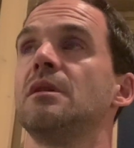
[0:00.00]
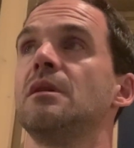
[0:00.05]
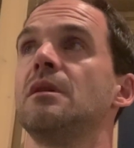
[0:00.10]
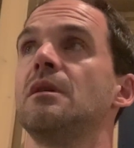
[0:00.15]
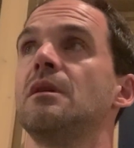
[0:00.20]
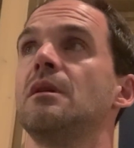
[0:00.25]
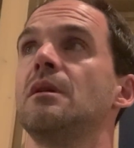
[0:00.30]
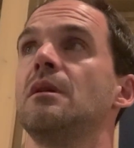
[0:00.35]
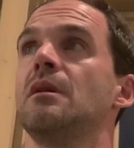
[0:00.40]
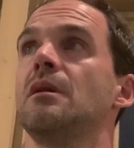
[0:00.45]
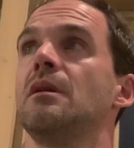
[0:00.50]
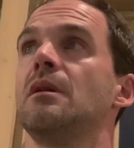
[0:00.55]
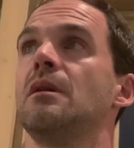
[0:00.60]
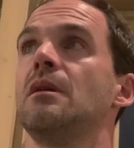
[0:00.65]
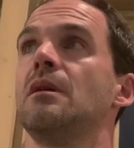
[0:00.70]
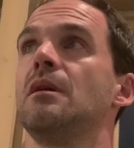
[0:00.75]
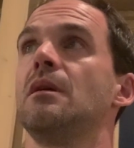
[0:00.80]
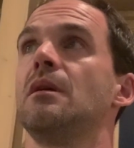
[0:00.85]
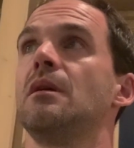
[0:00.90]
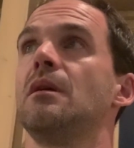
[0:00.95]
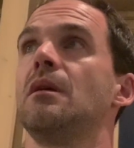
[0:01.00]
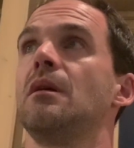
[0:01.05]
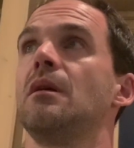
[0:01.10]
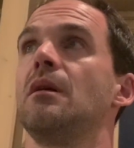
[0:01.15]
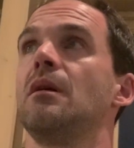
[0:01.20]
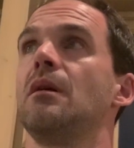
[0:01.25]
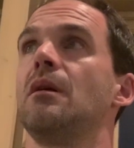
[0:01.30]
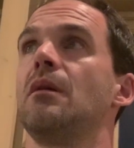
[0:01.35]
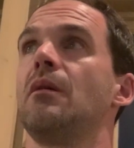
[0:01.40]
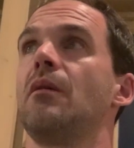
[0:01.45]

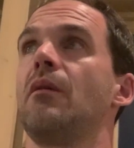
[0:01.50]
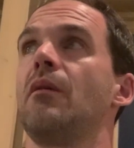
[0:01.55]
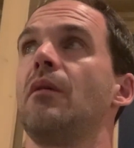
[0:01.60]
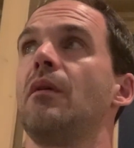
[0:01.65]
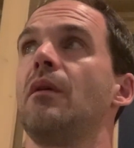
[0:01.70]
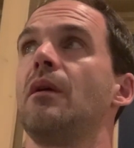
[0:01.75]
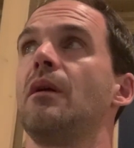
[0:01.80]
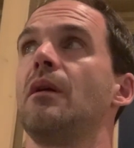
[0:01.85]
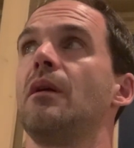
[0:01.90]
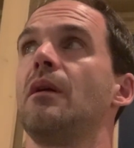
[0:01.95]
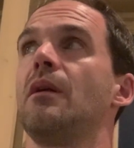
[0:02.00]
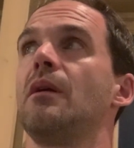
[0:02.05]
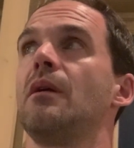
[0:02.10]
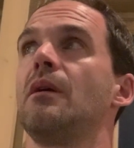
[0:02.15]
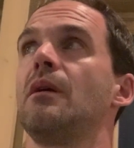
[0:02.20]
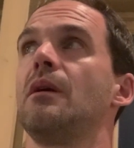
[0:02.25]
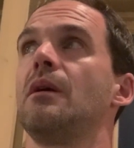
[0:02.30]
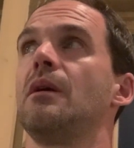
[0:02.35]
No one is speaking in this clip.